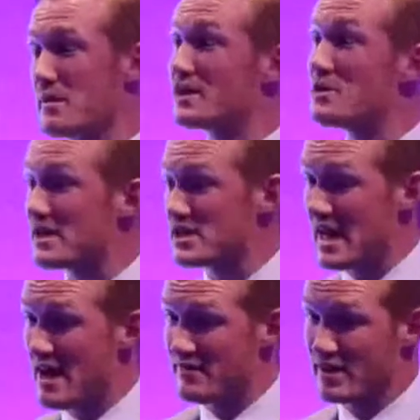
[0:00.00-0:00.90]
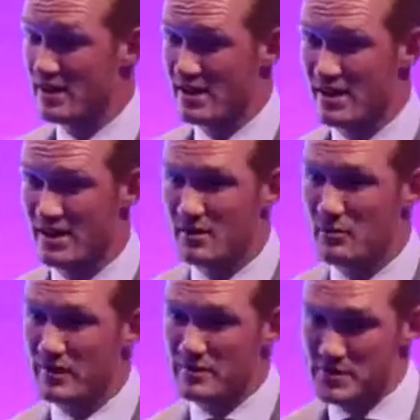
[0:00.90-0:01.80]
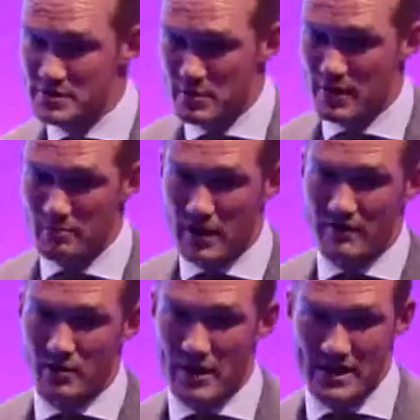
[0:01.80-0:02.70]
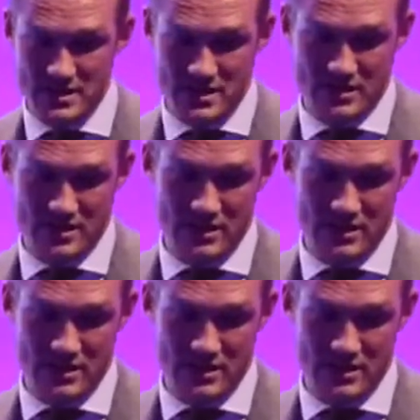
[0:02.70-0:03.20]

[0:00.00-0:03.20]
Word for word: But I do actually have it with him as well by request.